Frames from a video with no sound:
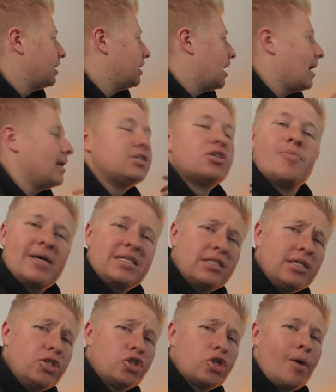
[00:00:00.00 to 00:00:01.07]
And so
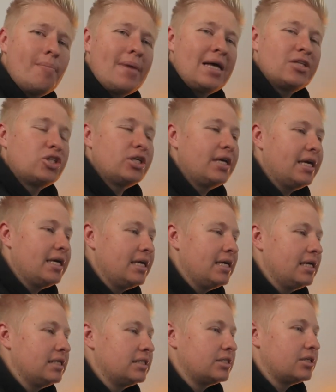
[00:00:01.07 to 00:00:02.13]
basically shot matching
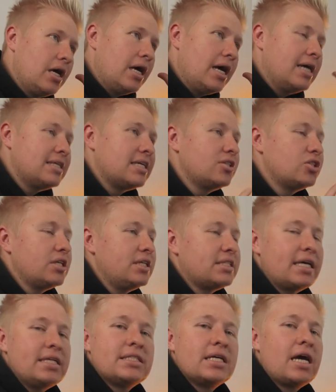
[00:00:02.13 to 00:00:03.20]
is, essentially it
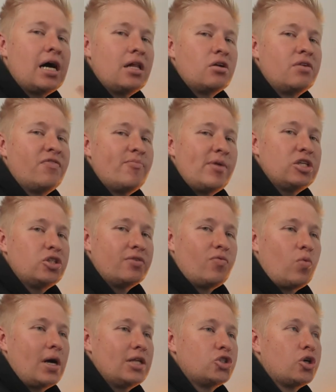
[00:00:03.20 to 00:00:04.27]
takes the color information of
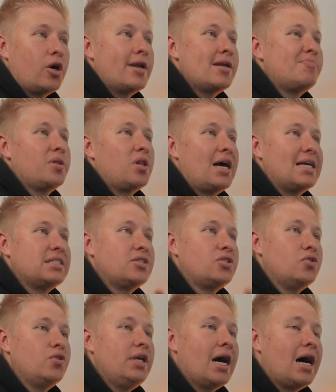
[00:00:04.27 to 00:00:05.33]
one shot and applies it
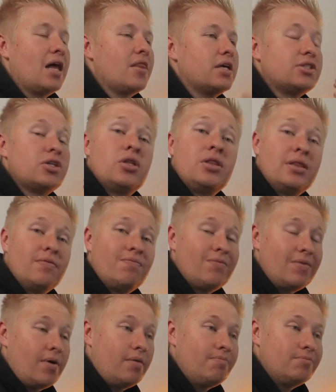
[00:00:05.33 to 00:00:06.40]
to the other. So
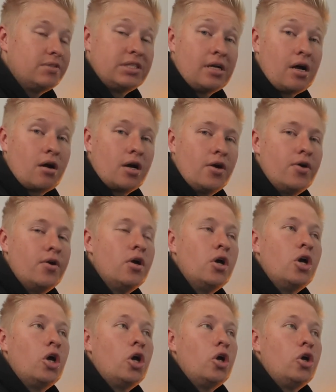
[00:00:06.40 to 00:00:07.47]
scenario,
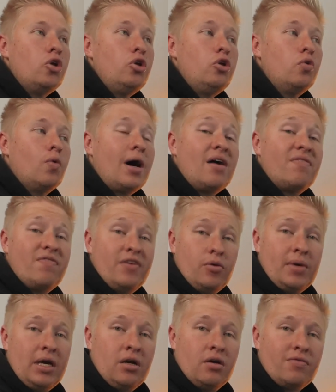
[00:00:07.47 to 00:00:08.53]
you are
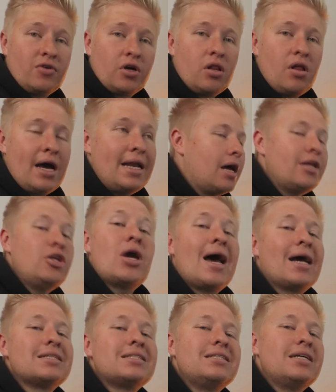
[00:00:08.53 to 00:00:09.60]
filming for a client and you
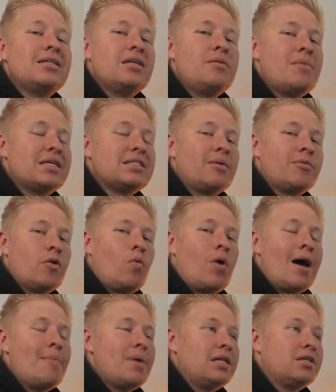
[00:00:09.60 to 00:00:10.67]
accidentally mess up the
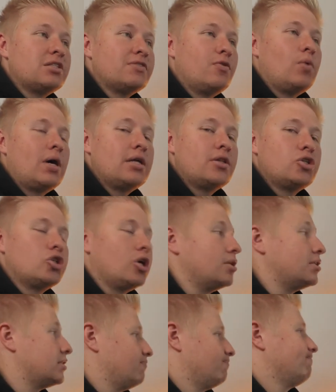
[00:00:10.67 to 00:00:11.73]
white balance for one of the
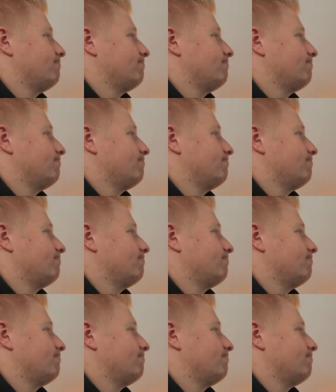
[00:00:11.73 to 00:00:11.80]
shots.